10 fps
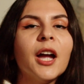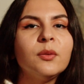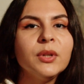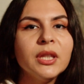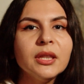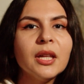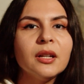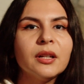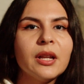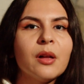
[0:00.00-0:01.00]
And we think that
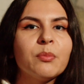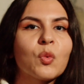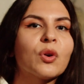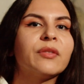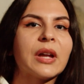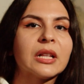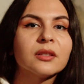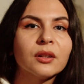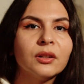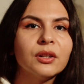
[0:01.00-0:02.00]
it could help more
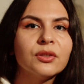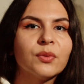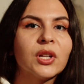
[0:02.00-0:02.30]
advanced learners